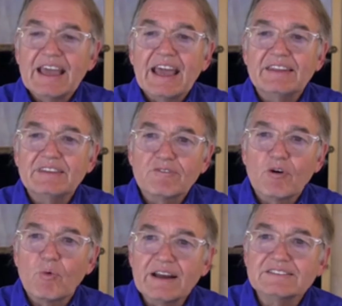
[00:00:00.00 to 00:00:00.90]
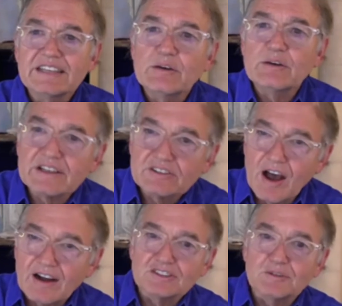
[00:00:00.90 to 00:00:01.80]
And therefore, why doesn't he want to
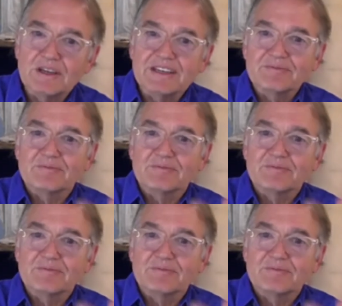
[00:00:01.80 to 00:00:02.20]
talk to me?